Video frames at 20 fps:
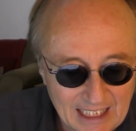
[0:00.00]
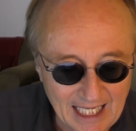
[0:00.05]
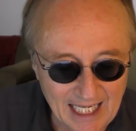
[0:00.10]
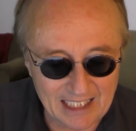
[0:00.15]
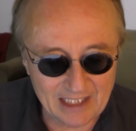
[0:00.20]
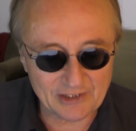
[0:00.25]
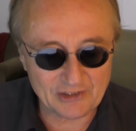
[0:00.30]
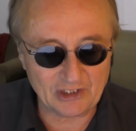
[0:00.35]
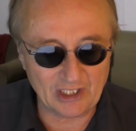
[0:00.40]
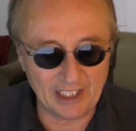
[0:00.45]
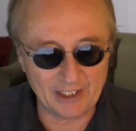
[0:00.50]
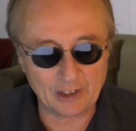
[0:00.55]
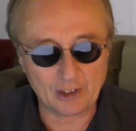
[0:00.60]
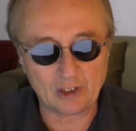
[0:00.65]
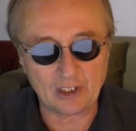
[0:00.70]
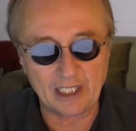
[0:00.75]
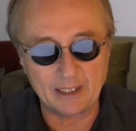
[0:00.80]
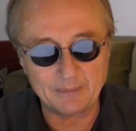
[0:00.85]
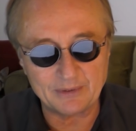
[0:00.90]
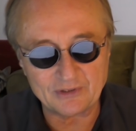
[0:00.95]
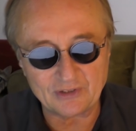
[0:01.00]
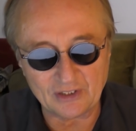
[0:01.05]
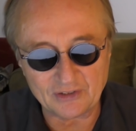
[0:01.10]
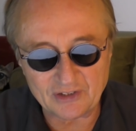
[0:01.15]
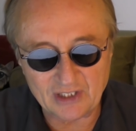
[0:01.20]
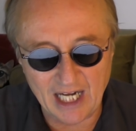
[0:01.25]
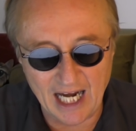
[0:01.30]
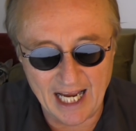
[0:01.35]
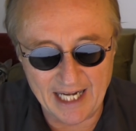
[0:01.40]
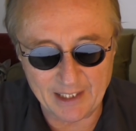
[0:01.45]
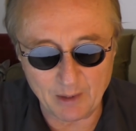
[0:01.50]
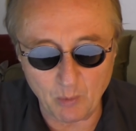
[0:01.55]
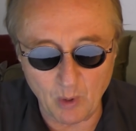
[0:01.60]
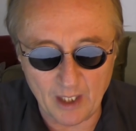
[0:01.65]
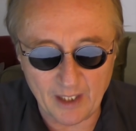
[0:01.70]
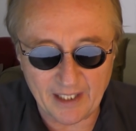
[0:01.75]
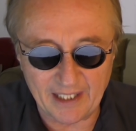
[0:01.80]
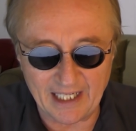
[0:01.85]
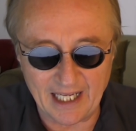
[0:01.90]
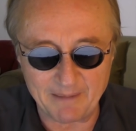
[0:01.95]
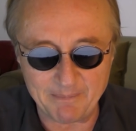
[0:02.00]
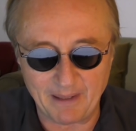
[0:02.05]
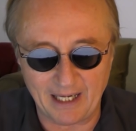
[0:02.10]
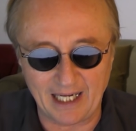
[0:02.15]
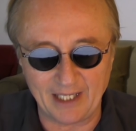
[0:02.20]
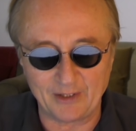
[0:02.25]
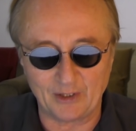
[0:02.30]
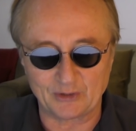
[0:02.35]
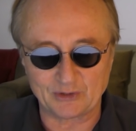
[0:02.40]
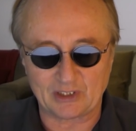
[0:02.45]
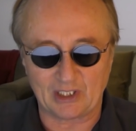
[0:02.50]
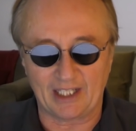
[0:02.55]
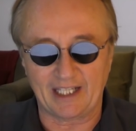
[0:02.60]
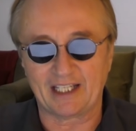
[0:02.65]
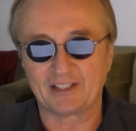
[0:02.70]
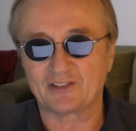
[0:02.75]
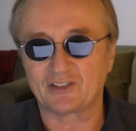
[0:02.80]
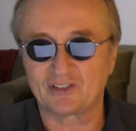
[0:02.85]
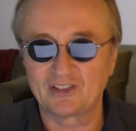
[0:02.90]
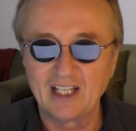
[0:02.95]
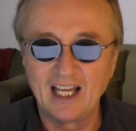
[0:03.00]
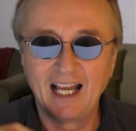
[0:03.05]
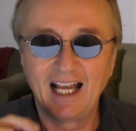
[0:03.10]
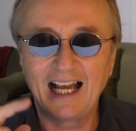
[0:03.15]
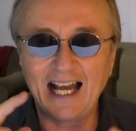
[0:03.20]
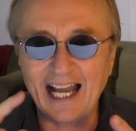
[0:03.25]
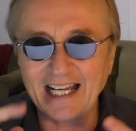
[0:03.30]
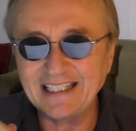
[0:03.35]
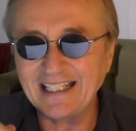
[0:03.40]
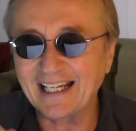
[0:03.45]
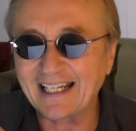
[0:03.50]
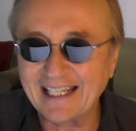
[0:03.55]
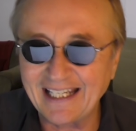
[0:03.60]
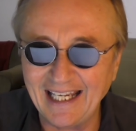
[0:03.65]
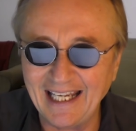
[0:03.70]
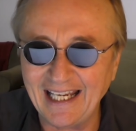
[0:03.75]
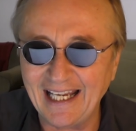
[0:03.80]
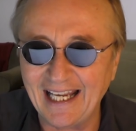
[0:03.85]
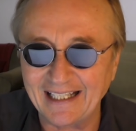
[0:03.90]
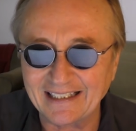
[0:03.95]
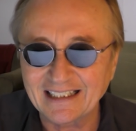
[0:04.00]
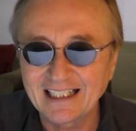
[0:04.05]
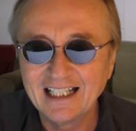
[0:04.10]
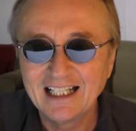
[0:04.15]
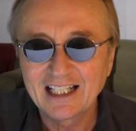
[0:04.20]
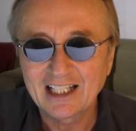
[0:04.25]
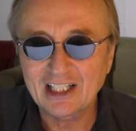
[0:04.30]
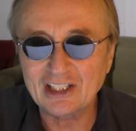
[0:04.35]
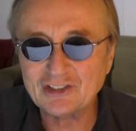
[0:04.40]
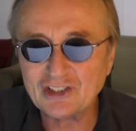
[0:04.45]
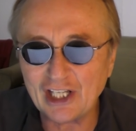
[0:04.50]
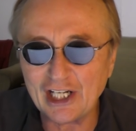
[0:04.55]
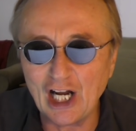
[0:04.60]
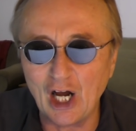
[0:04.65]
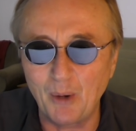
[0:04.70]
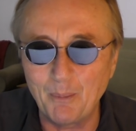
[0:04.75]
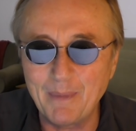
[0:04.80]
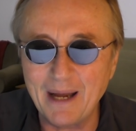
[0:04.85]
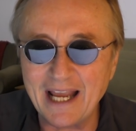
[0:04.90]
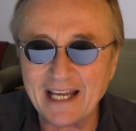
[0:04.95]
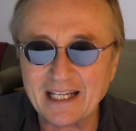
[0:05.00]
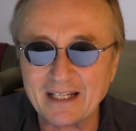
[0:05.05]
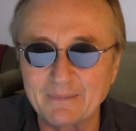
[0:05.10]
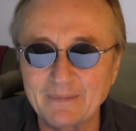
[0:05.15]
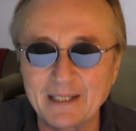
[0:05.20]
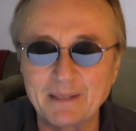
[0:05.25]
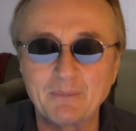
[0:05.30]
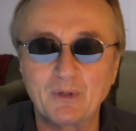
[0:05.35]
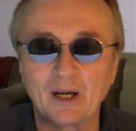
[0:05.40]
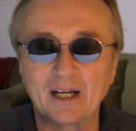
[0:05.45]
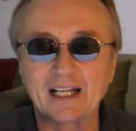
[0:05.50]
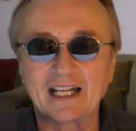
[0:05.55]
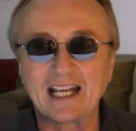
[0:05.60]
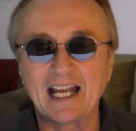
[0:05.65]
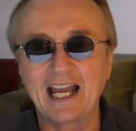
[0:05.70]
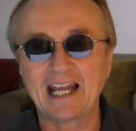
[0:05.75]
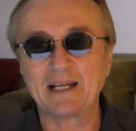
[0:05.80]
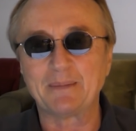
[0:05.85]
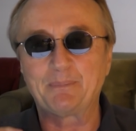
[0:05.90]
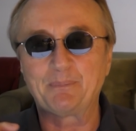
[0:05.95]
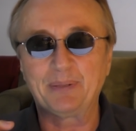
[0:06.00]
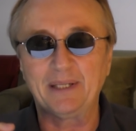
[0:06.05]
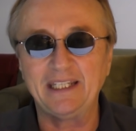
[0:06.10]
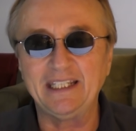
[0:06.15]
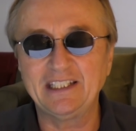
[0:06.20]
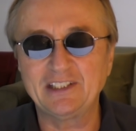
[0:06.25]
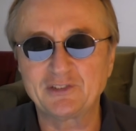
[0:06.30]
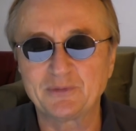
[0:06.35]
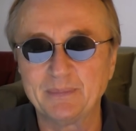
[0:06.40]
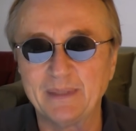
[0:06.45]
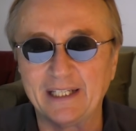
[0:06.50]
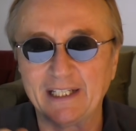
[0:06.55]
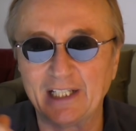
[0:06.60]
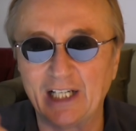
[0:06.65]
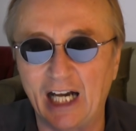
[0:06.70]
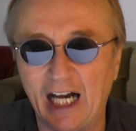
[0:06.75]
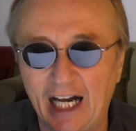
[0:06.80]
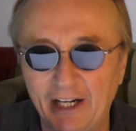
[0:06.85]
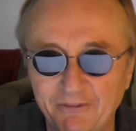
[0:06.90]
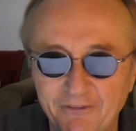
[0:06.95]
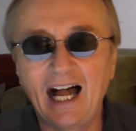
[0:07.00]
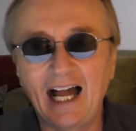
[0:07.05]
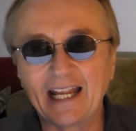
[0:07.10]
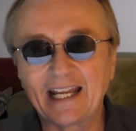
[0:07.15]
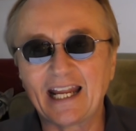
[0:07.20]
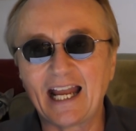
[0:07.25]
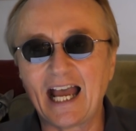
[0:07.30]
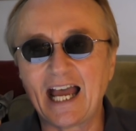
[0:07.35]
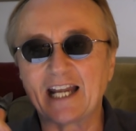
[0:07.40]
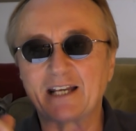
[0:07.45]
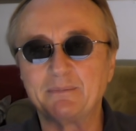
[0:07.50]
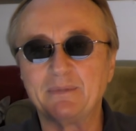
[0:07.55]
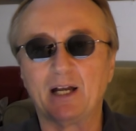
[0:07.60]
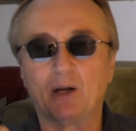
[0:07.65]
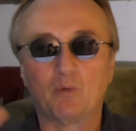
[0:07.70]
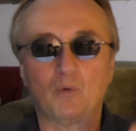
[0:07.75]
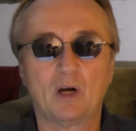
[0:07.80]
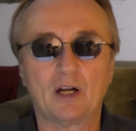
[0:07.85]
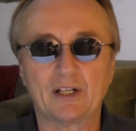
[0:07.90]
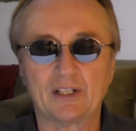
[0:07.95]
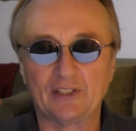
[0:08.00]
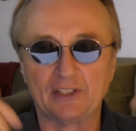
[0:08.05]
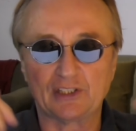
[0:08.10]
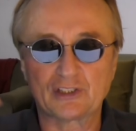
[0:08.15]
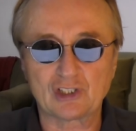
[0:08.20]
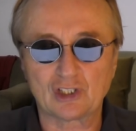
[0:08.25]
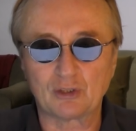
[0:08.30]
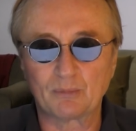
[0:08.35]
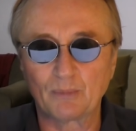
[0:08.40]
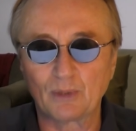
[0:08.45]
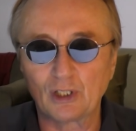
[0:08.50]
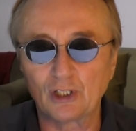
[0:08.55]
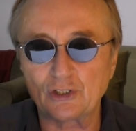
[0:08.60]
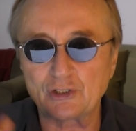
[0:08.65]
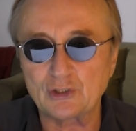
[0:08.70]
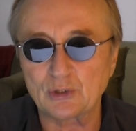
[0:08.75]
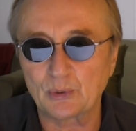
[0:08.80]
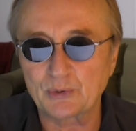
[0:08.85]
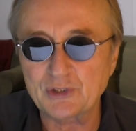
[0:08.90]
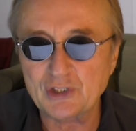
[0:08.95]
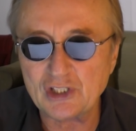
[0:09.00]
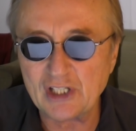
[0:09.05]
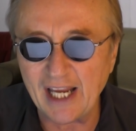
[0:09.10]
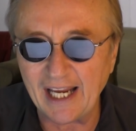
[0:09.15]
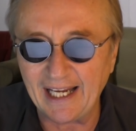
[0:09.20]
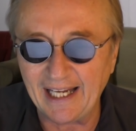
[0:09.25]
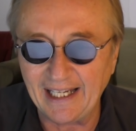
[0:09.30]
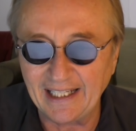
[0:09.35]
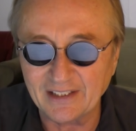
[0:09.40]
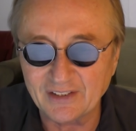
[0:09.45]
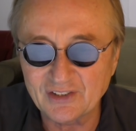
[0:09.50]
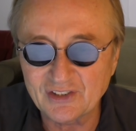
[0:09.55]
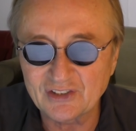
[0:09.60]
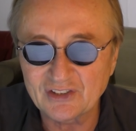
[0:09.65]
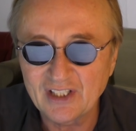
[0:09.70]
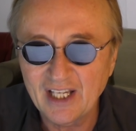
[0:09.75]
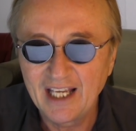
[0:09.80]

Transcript: Alexander Kramer says, Scotty, where can I buy those glasses? Ah, oh, you can't, because they don't make them anymore, and it kind of pees me off. I got them at one of these commercial chains.